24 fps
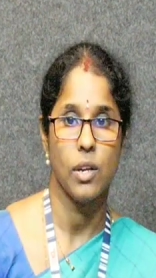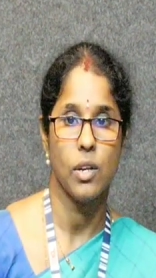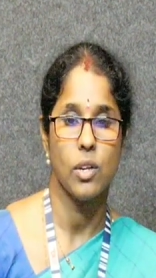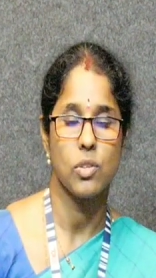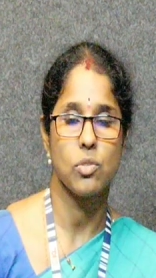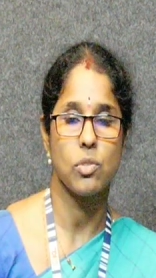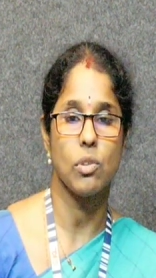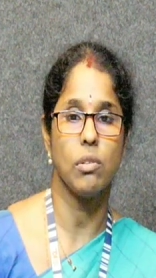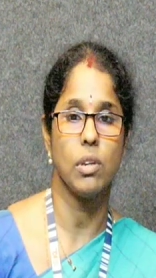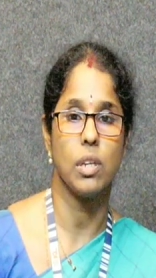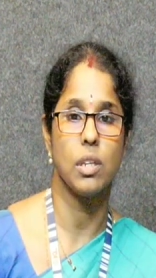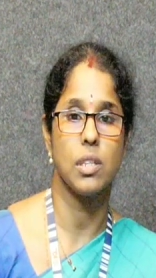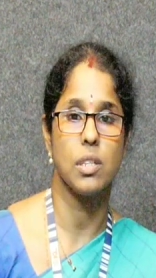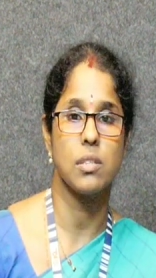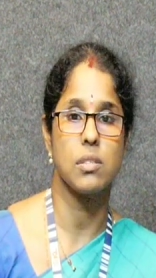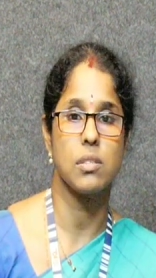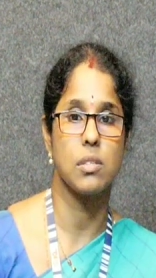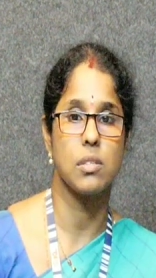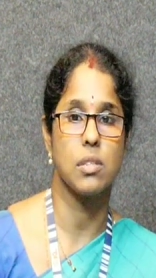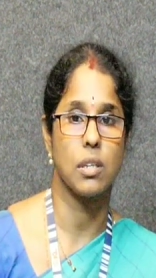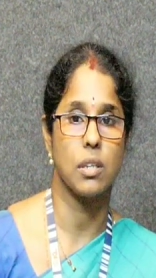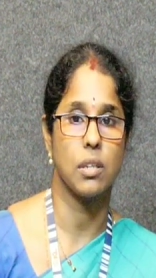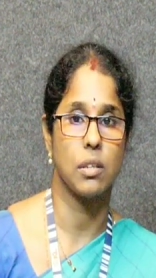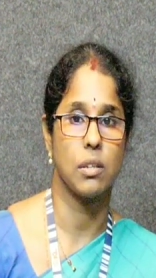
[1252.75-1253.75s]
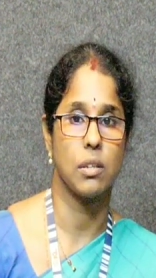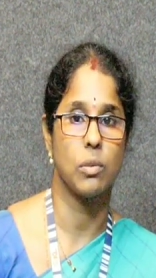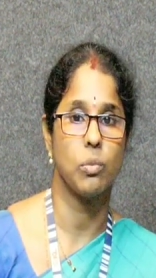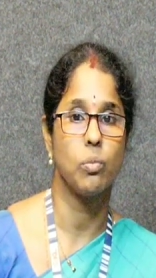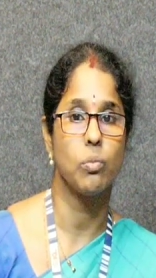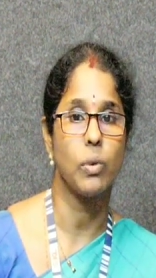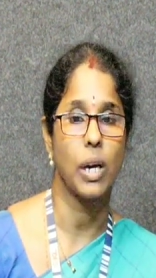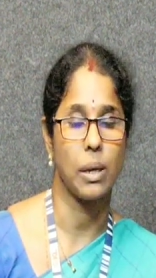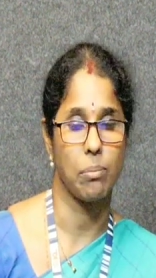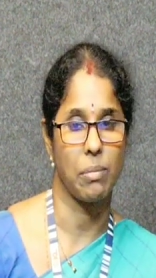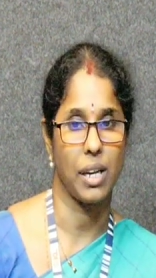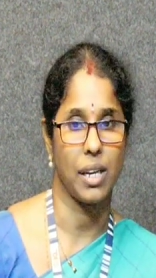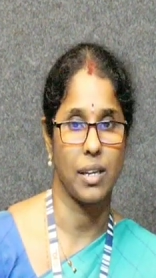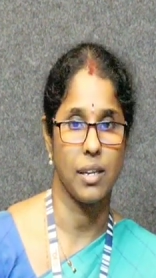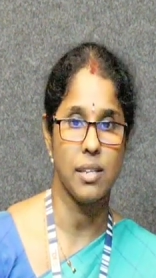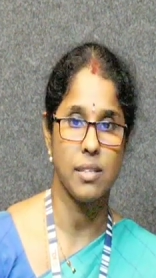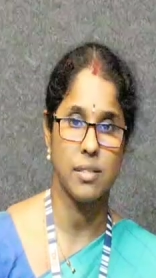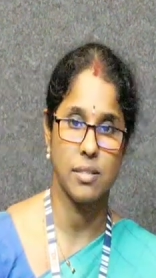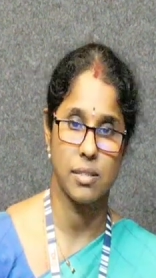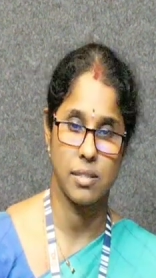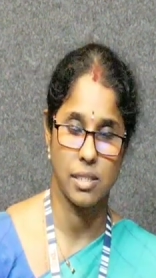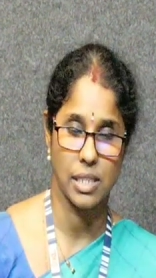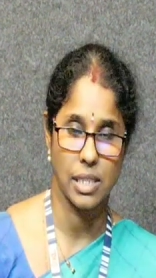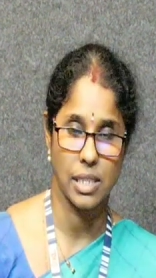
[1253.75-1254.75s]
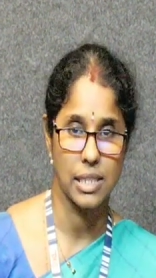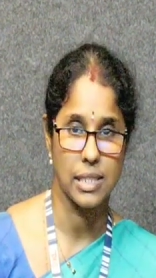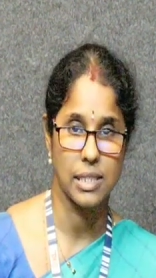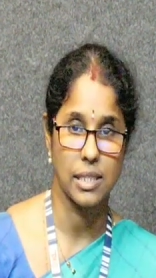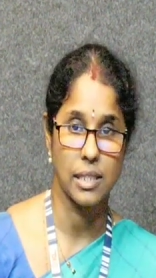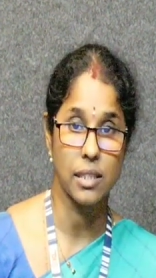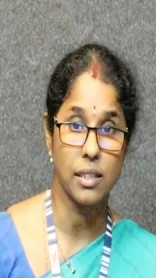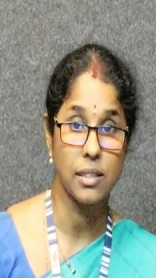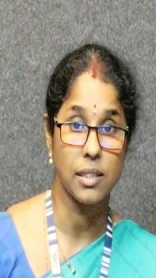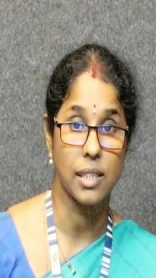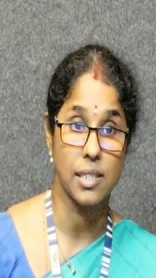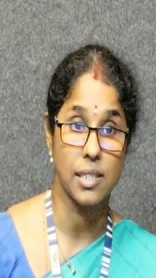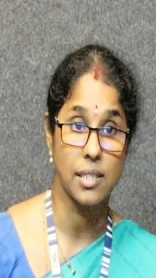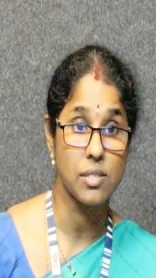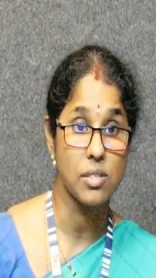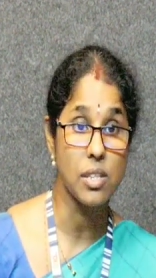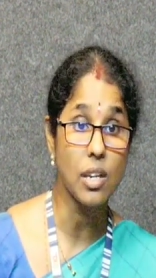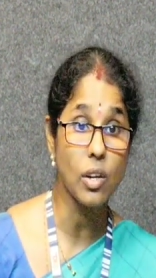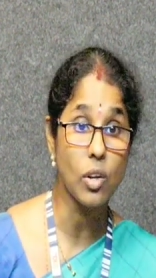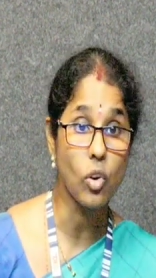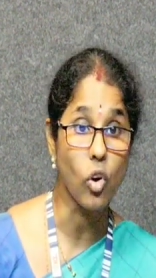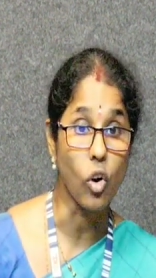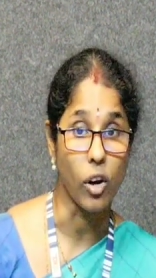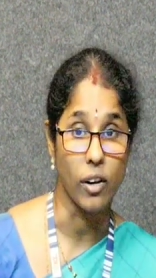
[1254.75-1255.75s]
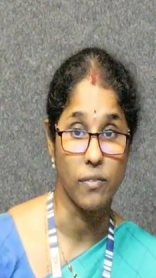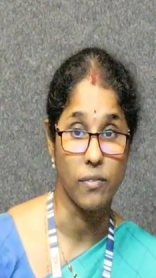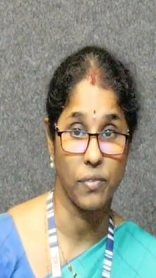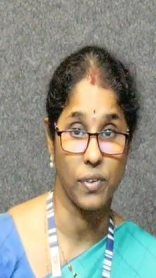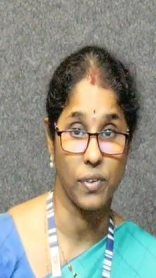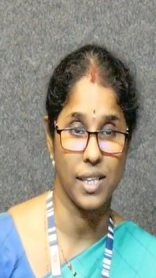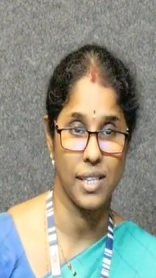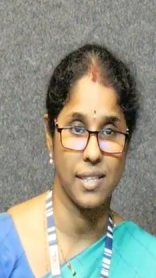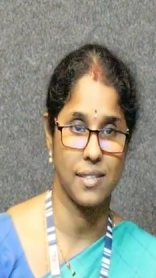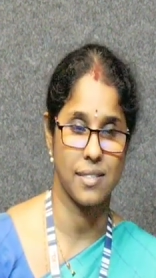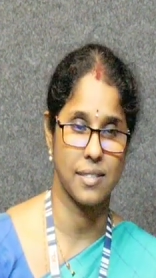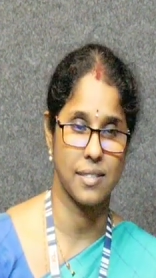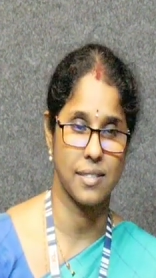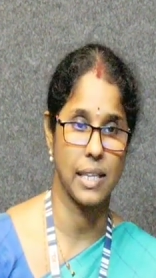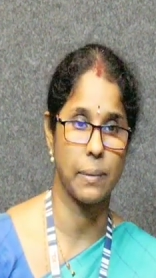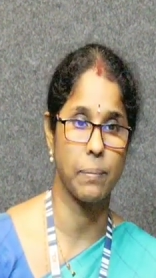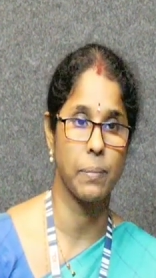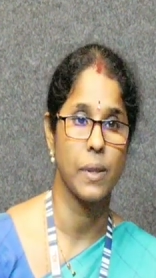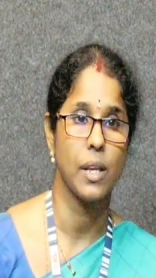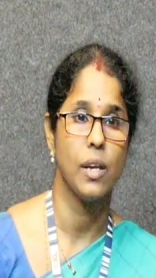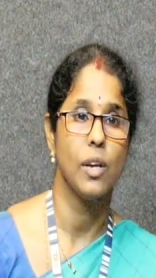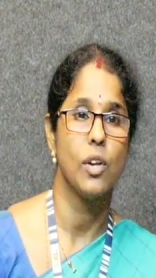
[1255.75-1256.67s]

So it is 1 minus delta, that is the confidence there.